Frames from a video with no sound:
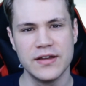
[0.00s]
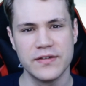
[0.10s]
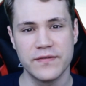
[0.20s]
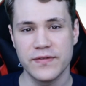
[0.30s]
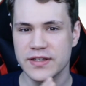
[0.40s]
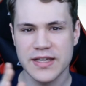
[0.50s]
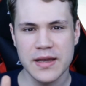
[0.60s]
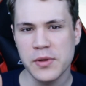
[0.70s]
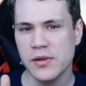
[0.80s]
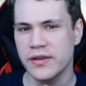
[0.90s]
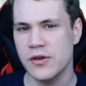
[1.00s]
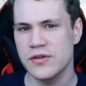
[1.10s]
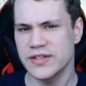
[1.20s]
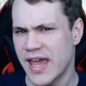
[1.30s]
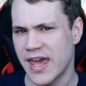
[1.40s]
For example, in
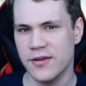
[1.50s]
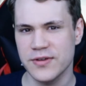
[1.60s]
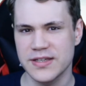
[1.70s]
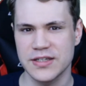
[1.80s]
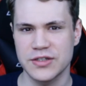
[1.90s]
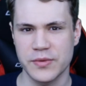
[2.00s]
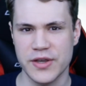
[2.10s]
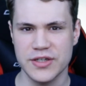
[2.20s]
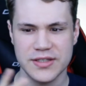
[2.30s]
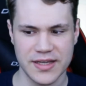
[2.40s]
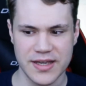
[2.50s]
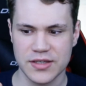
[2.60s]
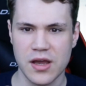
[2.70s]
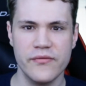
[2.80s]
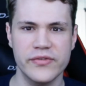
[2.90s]
those angry situations, that's
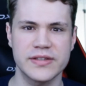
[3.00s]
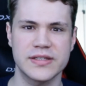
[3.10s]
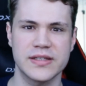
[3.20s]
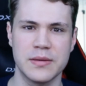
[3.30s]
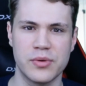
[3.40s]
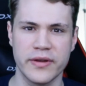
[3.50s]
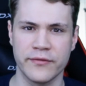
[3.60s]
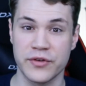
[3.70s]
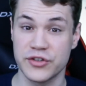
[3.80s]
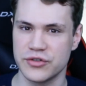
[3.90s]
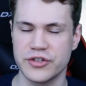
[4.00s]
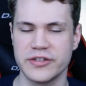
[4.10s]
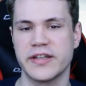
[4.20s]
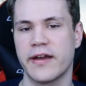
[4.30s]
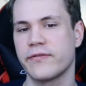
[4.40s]
obviously a point of which you should
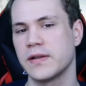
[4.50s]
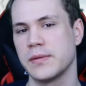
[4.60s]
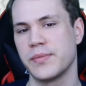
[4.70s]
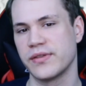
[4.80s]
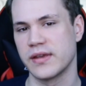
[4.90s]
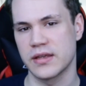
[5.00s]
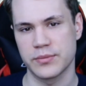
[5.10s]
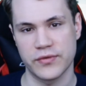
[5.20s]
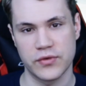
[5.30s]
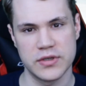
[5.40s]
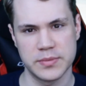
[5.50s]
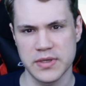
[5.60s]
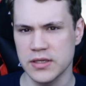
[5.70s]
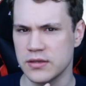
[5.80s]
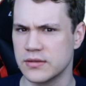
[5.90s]
definitely be thinking before you
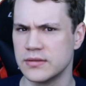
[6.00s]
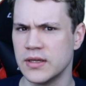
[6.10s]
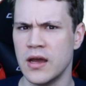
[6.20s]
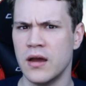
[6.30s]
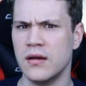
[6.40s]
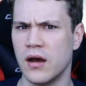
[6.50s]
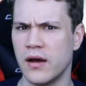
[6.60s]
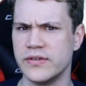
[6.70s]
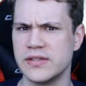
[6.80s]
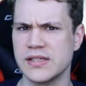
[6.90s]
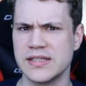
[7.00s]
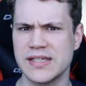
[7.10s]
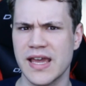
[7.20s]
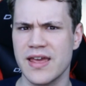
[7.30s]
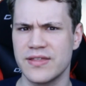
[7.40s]
speak. You could obviously
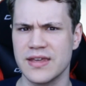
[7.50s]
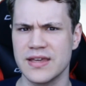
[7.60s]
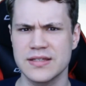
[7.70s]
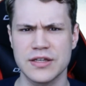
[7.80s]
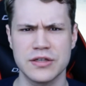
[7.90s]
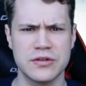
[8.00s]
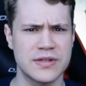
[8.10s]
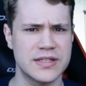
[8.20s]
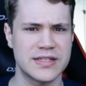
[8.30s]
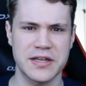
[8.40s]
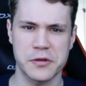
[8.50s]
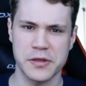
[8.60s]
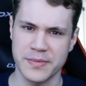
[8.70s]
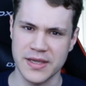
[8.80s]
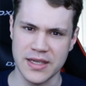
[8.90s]
say things that you don't necessarily
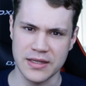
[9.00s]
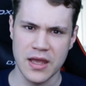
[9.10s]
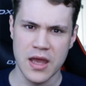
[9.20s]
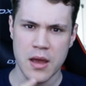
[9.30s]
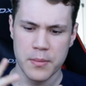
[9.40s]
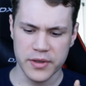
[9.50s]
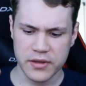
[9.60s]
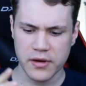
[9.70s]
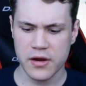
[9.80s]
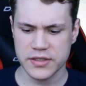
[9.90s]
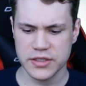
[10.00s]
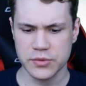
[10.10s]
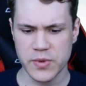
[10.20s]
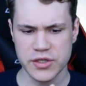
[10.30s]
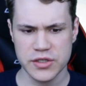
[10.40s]
mean, but there are
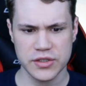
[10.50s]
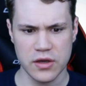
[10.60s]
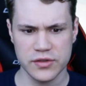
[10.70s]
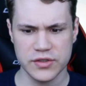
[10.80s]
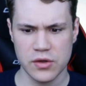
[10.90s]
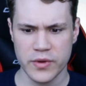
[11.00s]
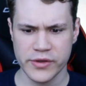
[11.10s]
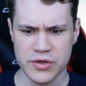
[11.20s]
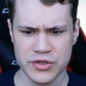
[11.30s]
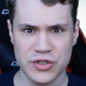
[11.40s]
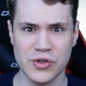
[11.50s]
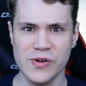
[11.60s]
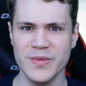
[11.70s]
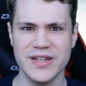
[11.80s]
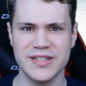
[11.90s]
situations also when you're just
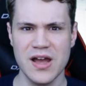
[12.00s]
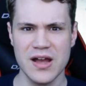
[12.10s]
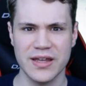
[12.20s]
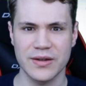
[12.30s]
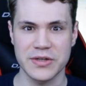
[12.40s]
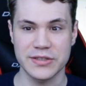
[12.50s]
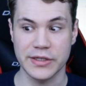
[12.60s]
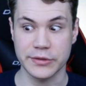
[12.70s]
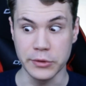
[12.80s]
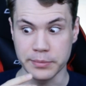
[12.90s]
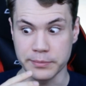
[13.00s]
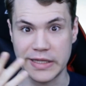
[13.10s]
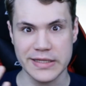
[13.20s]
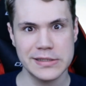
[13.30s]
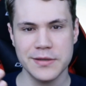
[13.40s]
normally talking where it's like, oop,
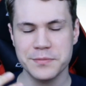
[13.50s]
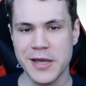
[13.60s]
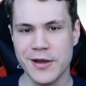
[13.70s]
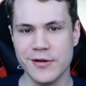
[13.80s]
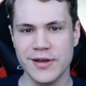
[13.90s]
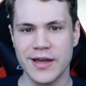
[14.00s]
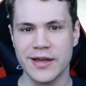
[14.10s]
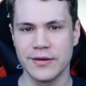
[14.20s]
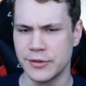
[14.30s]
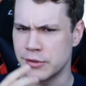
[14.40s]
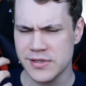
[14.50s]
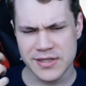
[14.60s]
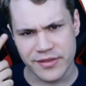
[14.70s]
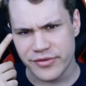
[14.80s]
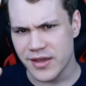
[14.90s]
that slipped out. You
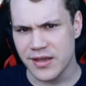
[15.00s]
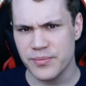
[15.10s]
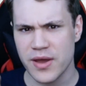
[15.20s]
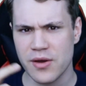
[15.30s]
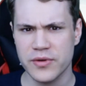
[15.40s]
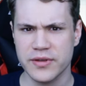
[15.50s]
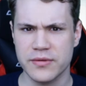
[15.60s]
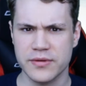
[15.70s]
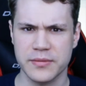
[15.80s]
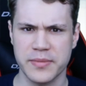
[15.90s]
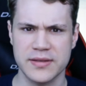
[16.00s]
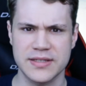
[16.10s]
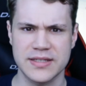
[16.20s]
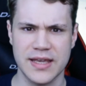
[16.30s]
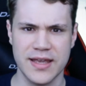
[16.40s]
didn't think about what you were about to
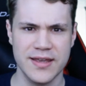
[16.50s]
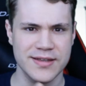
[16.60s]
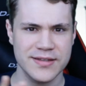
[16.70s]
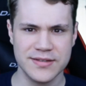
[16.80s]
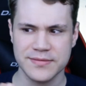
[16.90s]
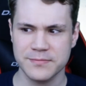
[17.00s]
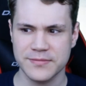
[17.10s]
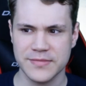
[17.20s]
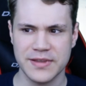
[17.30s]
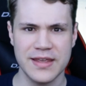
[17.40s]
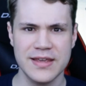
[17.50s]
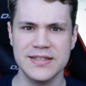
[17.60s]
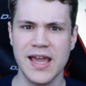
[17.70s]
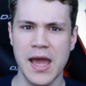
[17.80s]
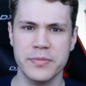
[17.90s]
say, and things
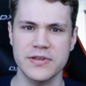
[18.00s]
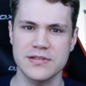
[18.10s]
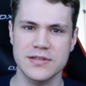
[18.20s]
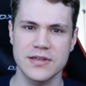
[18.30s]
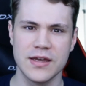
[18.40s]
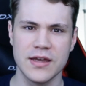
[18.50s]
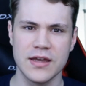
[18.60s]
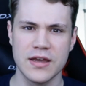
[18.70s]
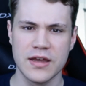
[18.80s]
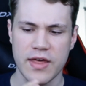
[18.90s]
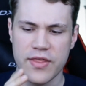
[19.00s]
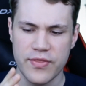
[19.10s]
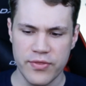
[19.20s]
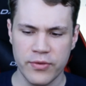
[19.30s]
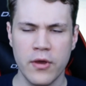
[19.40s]
happened.
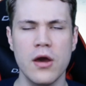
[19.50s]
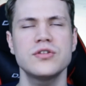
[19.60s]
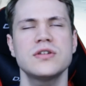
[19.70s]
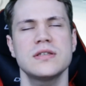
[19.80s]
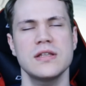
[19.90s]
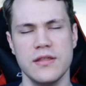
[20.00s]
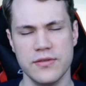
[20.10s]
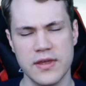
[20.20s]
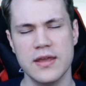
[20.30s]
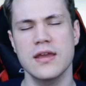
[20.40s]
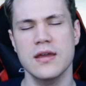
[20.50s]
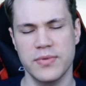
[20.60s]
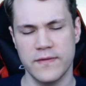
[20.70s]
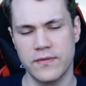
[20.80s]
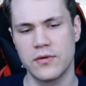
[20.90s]
Consciously thinking
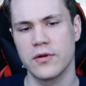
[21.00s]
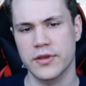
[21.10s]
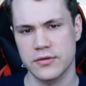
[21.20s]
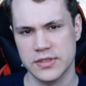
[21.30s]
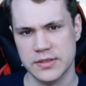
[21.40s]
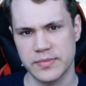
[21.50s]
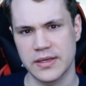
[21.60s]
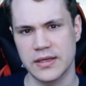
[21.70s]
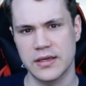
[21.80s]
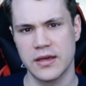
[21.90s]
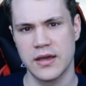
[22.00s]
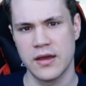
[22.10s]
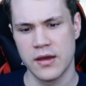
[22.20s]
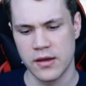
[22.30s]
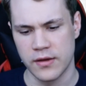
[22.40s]
before you speak.
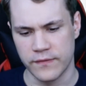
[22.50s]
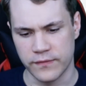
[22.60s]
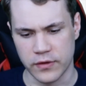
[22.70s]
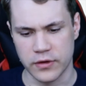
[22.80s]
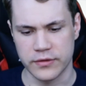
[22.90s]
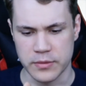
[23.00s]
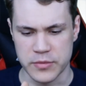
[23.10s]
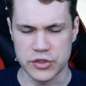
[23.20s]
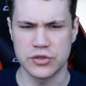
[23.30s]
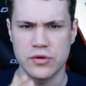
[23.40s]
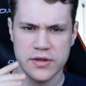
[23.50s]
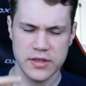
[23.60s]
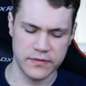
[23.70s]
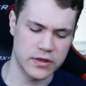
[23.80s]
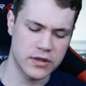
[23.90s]
for the majority
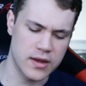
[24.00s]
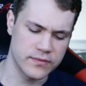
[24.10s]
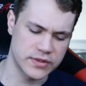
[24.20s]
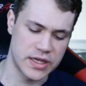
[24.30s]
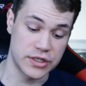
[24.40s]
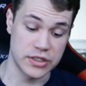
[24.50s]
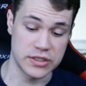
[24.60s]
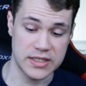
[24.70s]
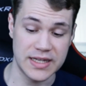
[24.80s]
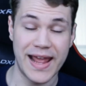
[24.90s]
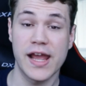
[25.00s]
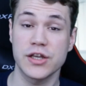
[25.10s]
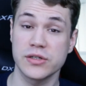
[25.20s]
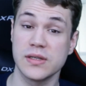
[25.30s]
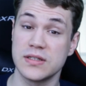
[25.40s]
of your conversations can
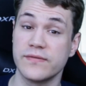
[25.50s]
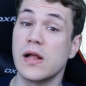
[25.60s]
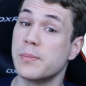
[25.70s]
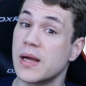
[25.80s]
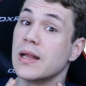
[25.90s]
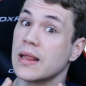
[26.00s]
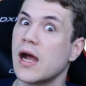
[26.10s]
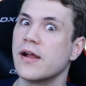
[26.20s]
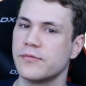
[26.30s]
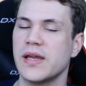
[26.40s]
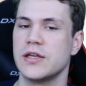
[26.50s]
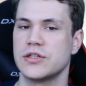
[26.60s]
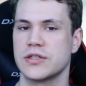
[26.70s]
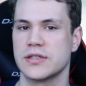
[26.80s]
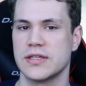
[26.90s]
actually develop a lot of
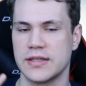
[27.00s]
patience.